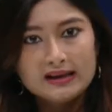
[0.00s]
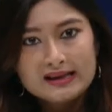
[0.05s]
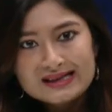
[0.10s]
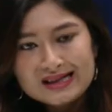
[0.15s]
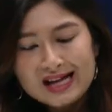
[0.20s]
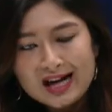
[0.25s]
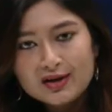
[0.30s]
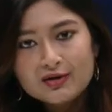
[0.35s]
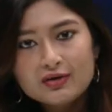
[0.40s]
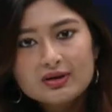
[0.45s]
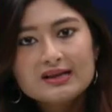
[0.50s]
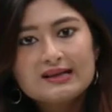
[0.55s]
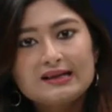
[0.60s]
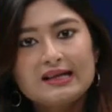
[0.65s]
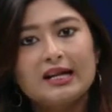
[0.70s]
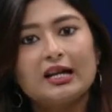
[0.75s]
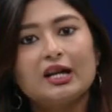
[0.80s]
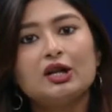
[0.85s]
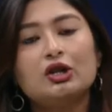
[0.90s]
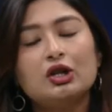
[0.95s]
These countries
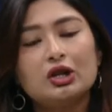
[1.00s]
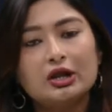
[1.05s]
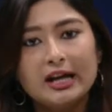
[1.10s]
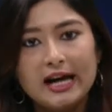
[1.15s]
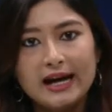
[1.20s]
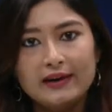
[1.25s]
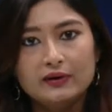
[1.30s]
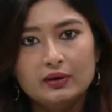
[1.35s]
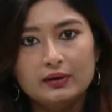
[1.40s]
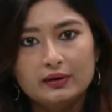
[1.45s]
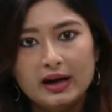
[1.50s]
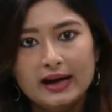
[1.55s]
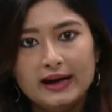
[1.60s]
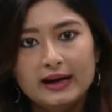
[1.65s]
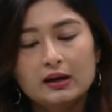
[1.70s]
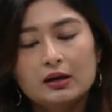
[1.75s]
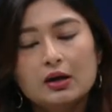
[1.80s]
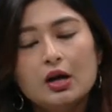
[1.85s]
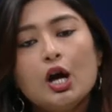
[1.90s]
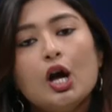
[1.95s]
taken together,
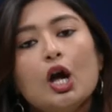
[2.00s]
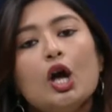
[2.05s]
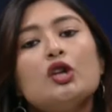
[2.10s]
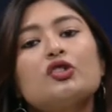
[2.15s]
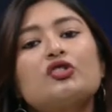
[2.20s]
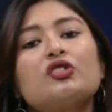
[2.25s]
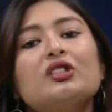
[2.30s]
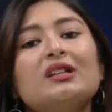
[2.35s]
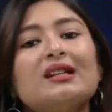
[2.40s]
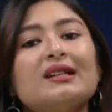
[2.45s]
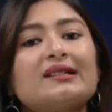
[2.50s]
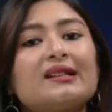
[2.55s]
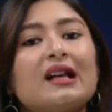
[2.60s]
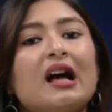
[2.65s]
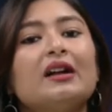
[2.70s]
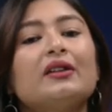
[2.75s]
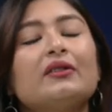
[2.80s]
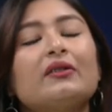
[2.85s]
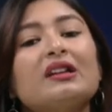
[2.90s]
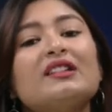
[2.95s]
right? So, these
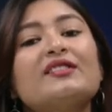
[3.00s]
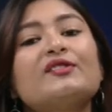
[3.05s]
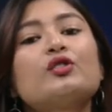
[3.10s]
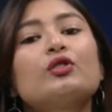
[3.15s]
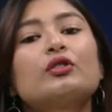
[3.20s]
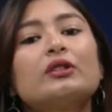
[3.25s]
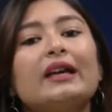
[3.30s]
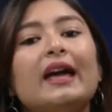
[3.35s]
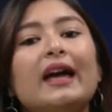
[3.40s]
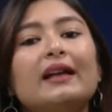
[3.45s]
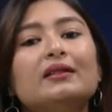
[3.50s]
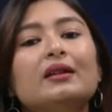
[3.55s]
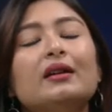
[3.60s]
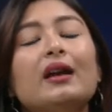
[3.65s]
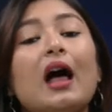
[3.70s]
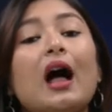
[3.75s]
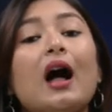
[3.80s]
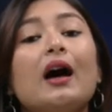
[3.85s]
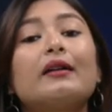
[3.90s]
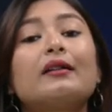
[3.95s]
countries together
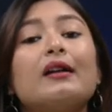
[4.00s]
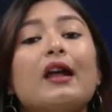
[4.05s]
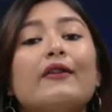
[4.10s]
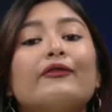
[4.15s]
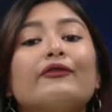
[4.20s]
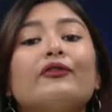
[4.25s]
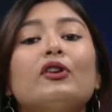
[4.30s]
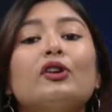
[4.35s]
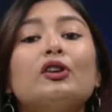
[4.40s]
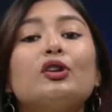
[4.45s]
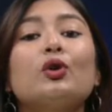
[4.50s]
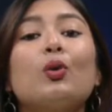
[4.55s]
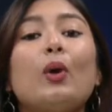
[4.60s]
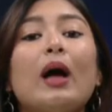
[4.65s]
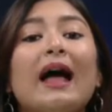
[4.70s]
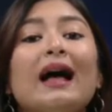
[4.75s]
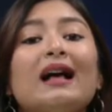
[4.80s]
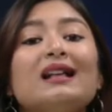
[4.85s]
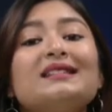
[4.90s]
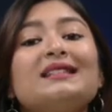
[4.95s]
are referred to
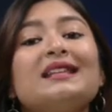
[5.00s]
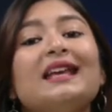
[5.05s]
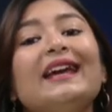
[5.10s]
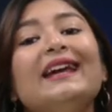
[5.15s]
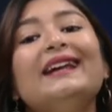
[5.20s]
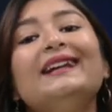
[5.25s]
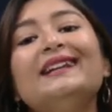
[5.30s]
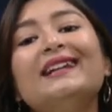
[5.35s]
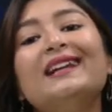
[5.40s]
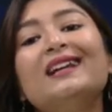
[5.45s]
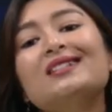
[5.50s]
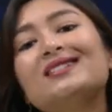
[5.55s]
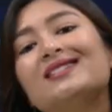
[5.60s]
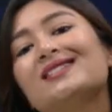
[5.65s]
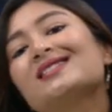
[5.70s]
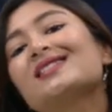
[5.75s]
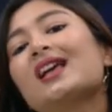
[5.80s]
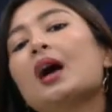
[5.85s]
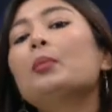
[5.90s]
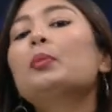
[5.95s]
as Indian
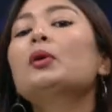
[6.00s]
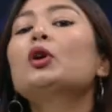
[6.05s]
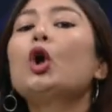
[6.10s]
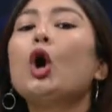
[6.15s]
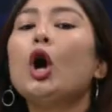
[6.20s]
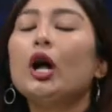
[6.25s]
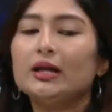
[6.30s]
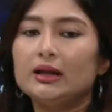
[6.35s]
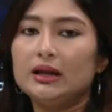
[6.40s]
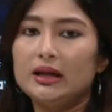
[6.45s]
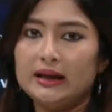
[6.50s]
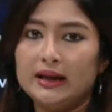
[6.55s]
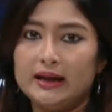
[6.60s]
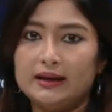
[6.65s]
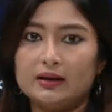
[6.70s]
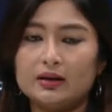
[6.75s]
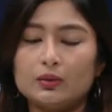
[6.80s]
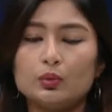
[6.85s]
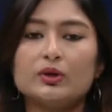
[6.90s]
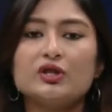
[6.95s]

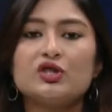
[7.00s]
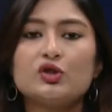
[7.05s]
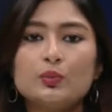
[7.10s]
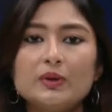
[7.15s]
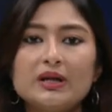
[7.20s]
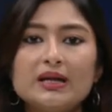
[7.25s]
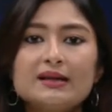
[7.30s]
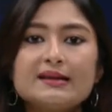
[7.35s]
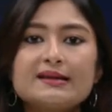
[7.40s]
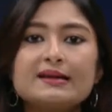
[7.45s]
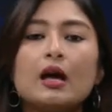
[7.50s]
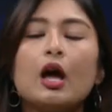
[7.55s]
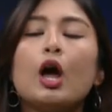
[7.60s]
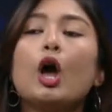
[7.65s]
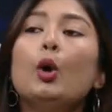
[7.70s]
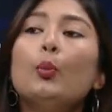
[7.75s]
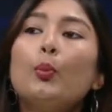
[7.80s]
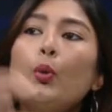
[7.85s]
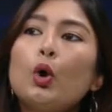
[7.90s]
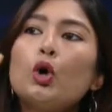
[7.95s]
subcontinent, which means
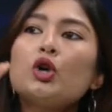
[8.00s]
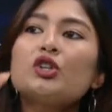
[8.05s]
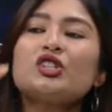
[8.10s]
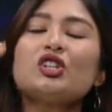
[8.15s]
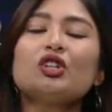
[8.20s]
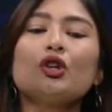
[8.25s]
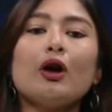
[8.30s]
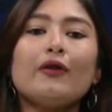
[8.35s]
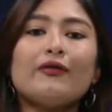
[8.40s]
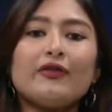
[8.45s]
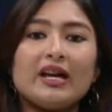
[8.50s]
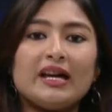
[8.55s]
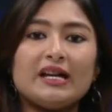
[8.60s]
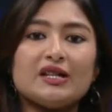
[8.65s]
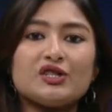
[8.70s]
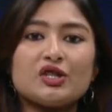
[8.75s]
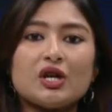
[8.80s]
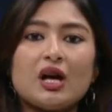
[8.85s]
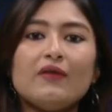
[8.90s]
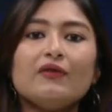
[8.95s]
portion of
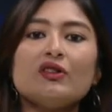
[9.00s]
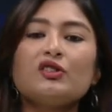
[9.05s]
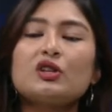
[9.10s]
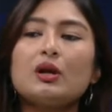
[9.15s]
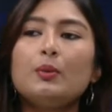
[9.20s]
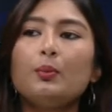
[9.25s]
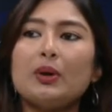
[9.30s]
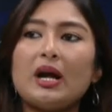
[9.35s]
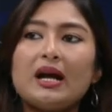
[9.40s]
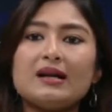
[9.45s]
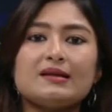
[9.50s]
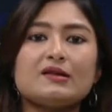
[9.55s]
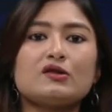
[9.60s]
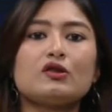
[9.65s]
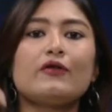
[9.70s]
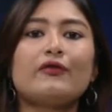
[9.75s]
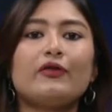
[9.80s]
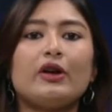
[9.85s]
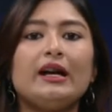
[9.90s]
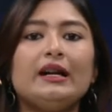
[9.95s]
Asia which comprises
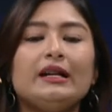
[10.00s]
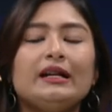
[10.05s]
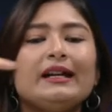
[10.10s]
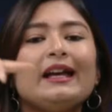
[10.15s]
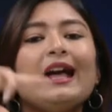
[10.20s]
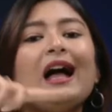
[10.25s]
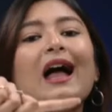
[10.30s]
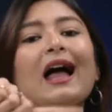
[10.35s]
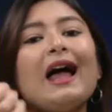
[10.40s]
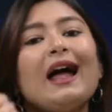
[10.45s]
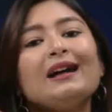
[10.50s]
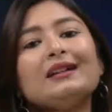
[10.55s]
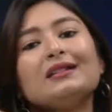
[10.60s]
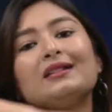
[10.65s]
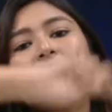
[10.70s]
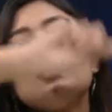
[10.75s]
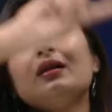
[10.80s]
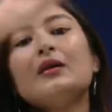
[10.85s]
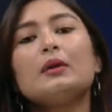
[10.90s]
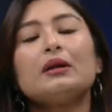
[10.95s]
of India and
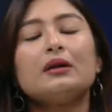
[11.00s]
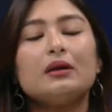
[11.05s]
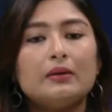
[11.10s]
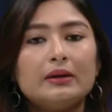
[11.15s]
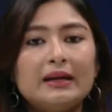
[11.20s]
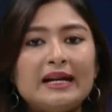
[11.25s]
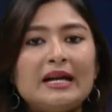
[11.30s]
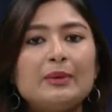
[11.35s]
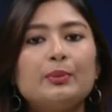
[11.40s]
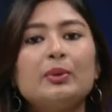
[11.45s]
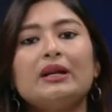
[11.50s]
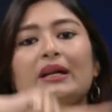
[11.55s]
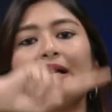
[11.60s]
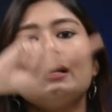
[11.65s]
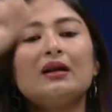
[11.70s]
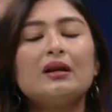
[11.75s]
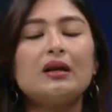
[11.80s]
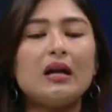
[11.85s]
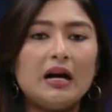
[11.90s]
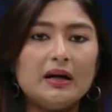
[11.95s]
the
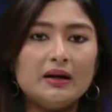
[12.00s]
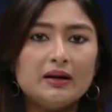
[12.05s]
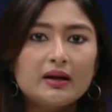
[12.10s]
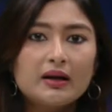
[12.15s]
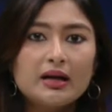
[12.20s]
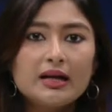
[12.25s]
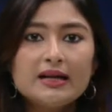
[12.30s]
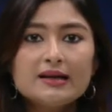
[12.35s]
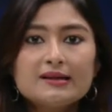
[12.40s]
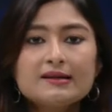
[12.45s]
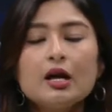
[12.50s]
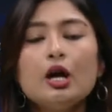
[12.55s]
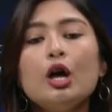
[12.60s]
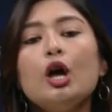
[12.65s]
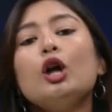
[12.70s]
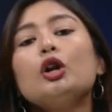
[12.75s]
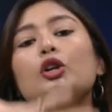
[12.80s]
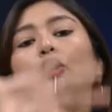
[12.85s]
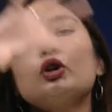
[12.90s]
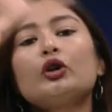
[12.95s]
neighboring countries
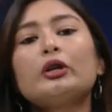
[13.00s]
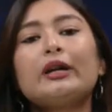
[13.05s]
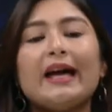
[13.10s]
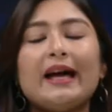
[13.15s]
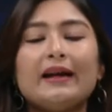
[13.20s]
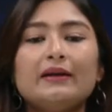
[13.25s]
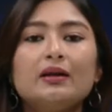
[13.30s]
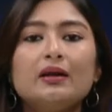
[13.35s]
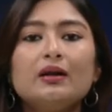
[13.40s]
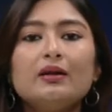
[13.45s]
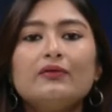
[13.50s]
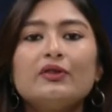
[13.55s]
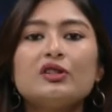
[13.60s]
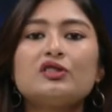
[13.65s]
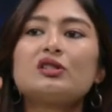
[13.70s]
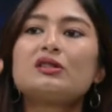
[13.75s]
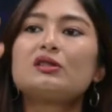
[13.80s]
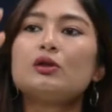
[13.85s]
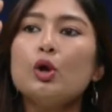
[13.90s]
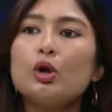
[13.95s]
together,
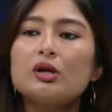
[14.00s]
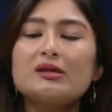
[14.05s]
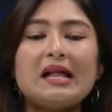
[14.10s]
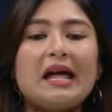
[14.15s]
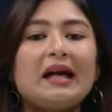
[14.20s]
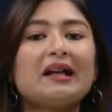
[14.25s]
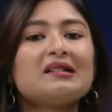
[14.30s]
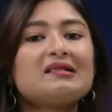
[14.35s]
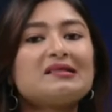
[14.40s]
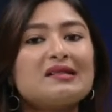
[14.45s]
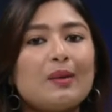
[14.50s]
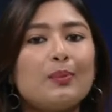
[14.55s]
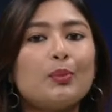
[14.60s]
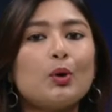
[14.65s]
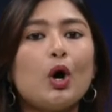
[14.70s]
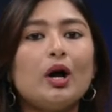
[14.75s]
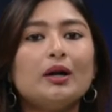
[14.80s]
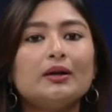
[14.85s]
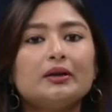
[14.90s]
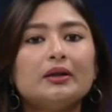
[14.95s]
which is, looks like a
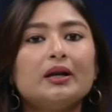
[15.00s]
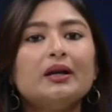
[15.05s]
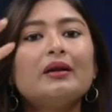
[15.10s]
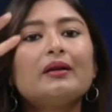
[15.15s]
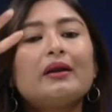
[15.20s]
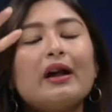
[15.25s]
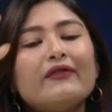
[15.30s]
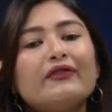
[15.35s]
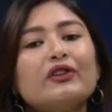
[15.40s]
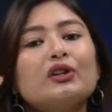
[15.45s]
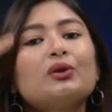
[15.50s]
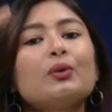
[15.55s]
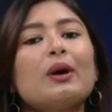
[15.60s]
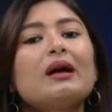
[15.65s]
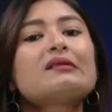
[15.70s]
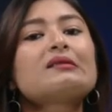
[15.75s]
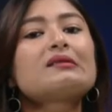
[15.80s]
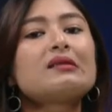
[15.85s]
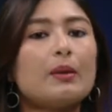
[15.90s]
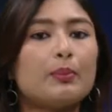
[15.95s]
subcontinent, referred to
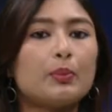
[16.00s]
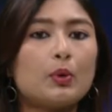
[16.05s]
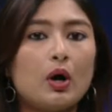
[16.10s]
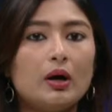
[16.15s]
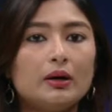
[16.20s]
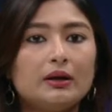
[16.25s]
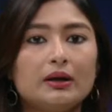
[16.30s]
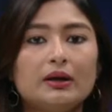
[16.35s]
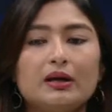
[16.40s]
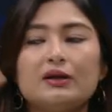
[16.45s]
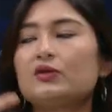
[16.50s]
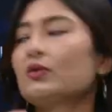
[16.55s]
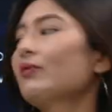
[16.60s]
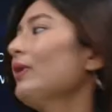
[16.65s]
as subcontinent.